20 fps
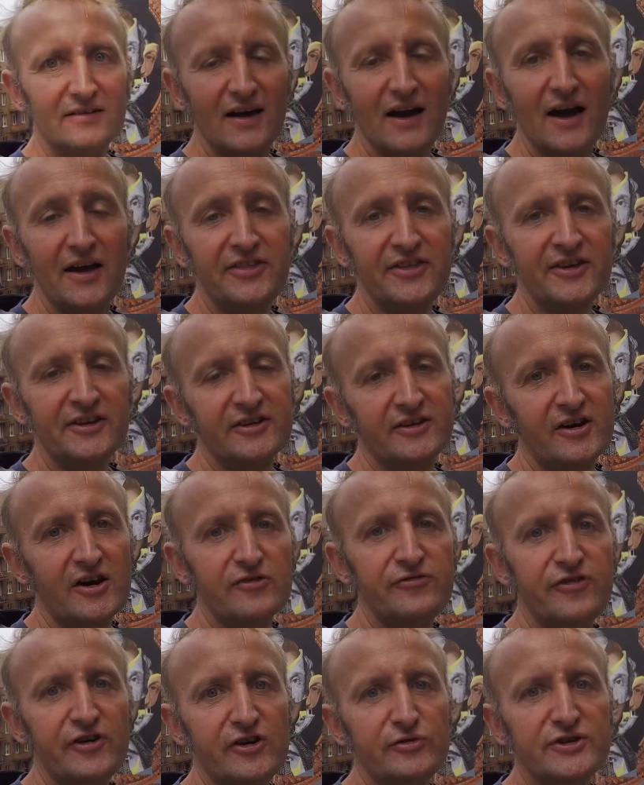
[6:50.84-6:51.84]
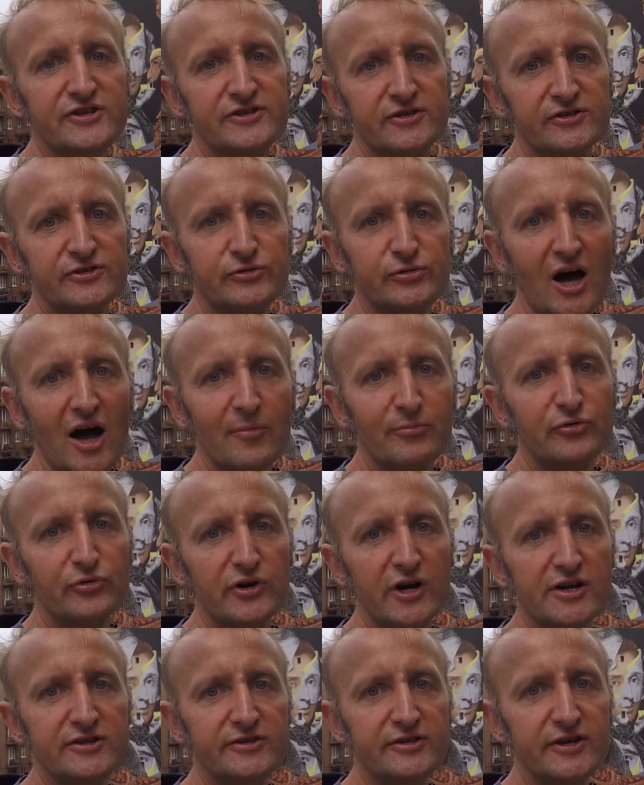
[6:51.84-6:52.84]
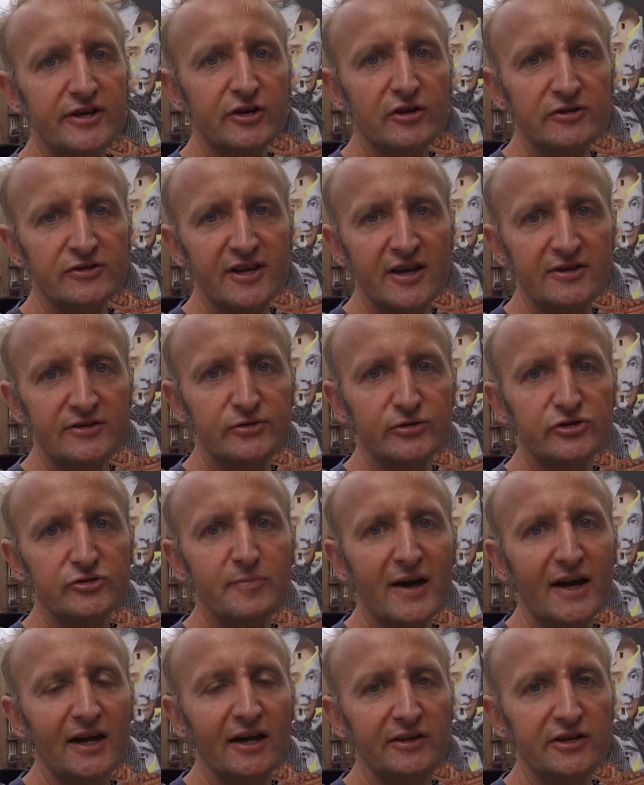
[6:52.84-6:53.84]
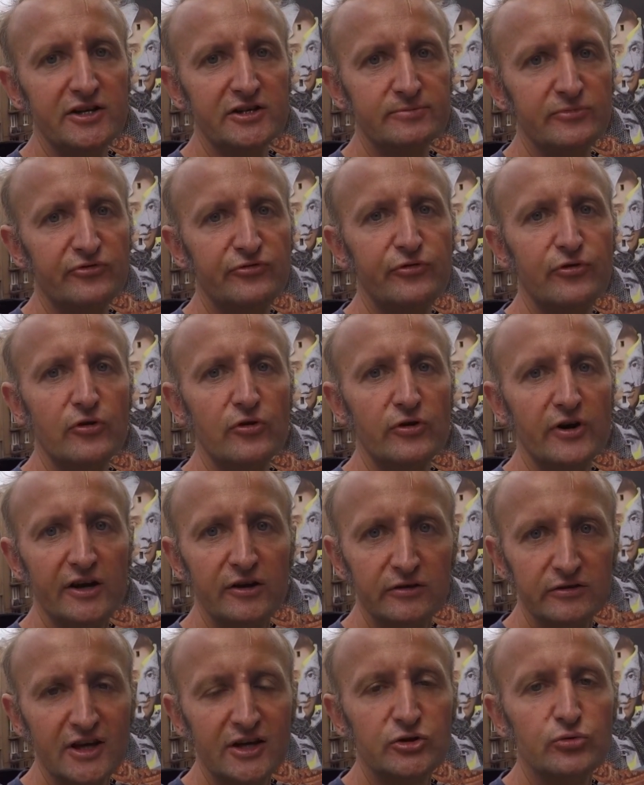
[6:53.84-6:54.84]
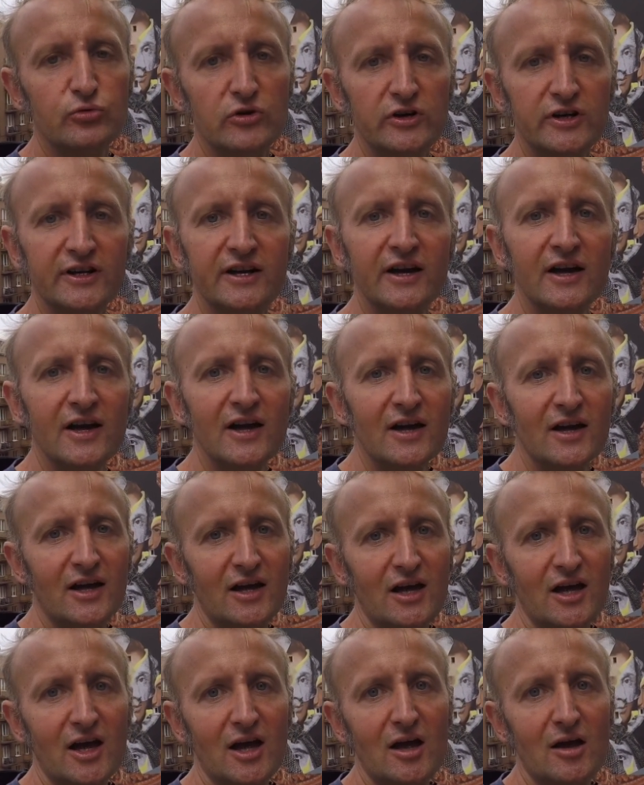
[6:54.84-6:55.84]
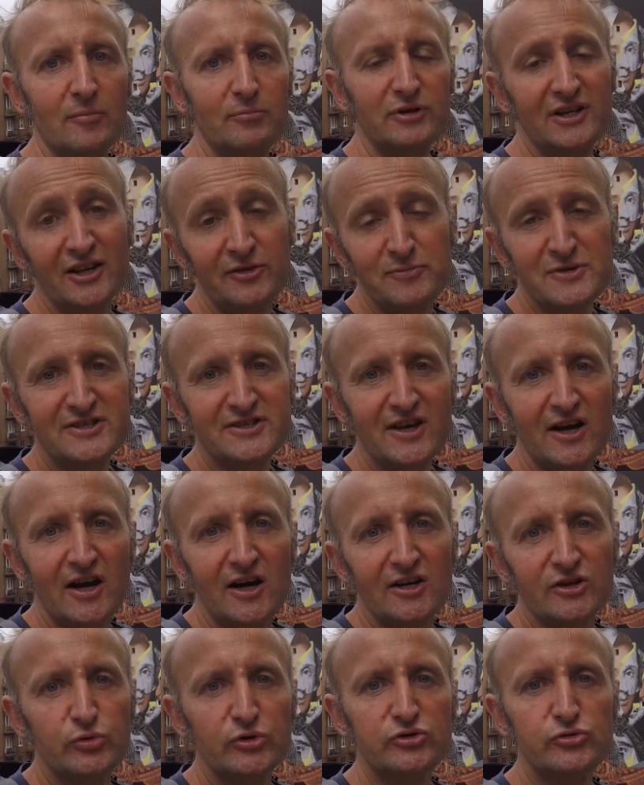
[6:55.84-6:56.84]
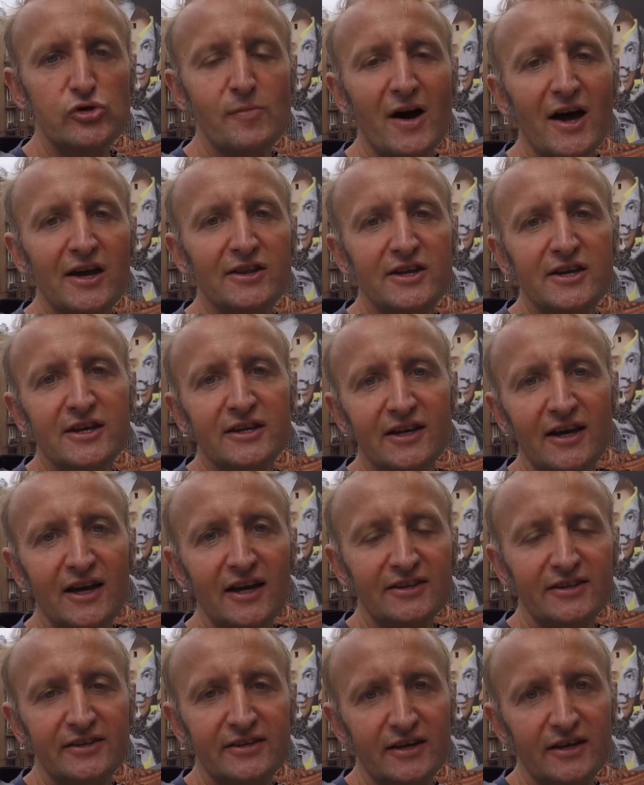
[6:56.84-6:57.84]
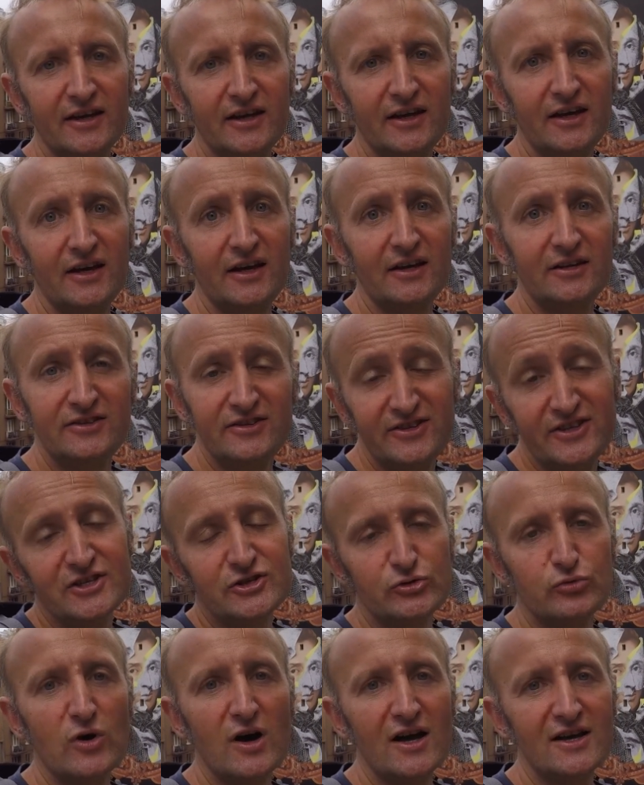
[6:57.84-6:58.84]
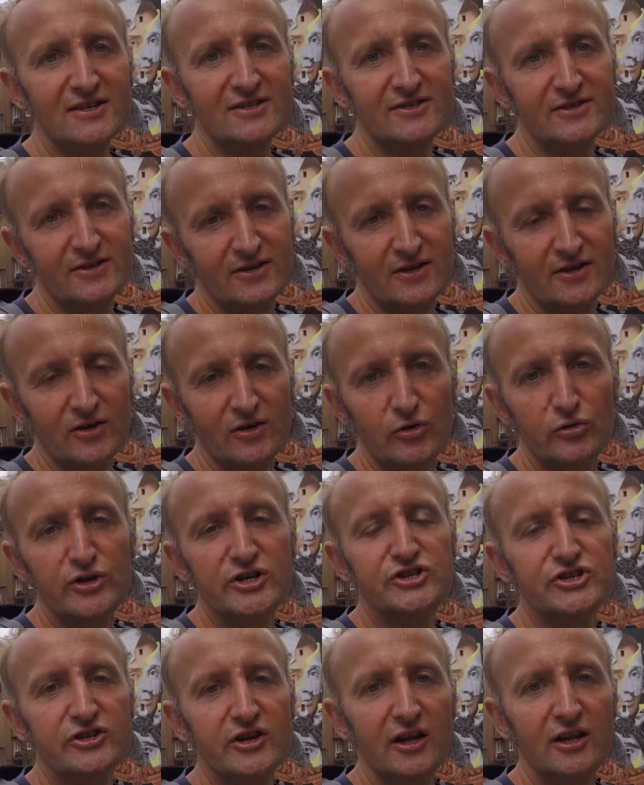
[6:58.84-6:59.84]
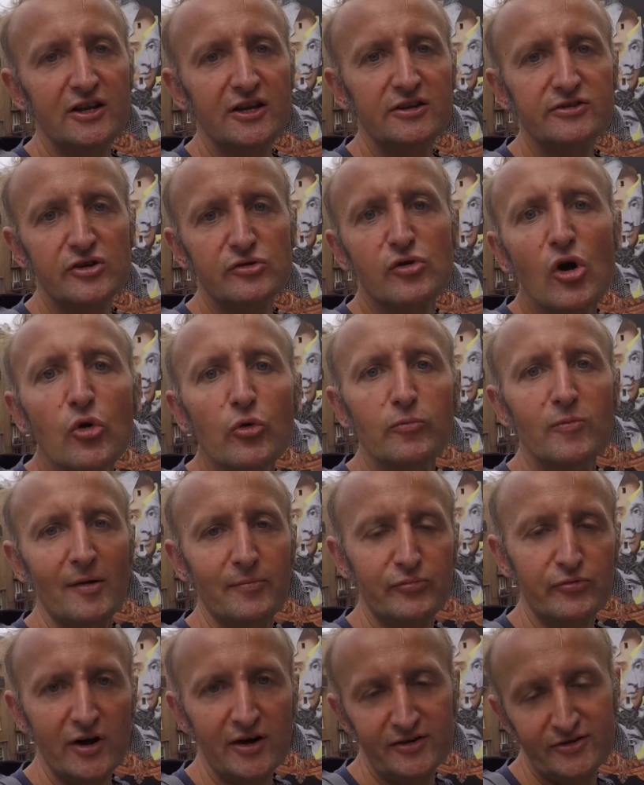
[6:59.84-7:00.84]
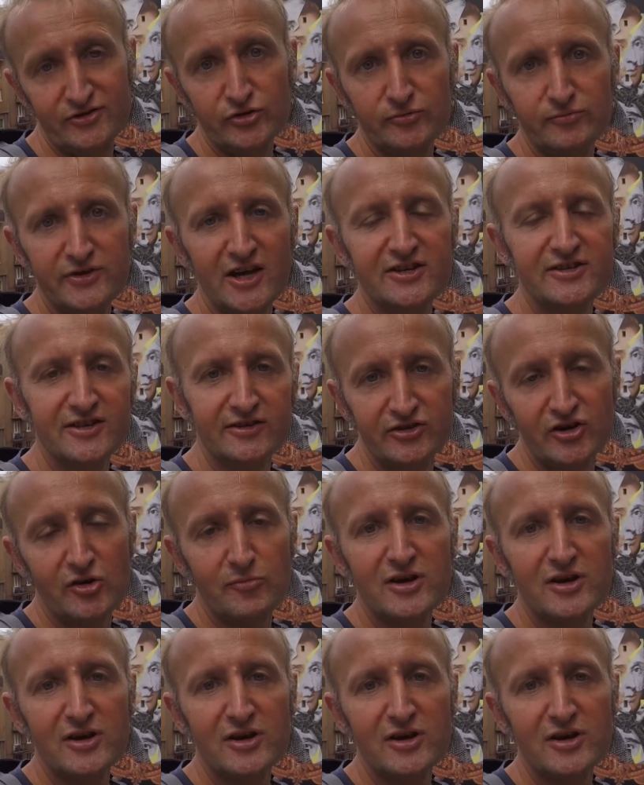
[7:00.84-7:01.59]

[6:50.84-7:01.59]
I think there are fair reasons to upgrade the consensus mechanism for Aion Network, uh, but let me start with reminding that uh, this was uh, originally in the roadmap, right? So they, they are